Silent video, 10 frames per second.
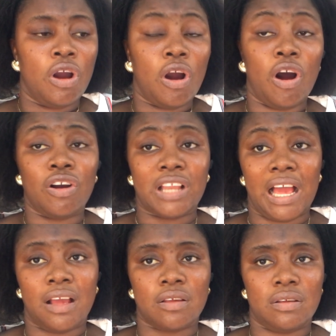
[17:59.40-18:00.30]

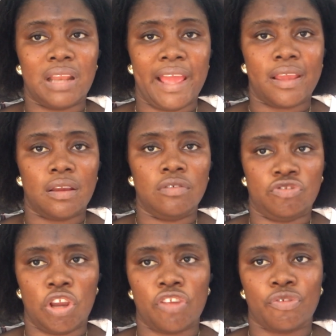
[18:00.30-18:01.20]
other, like,
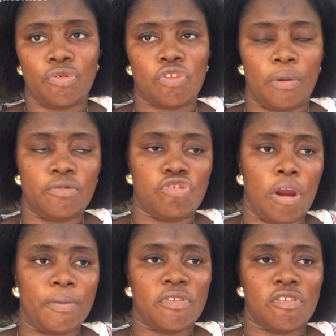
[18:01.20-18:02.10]
just do some
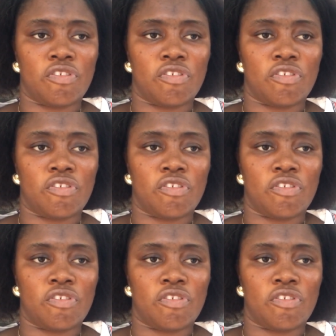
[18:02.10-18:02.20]
drops,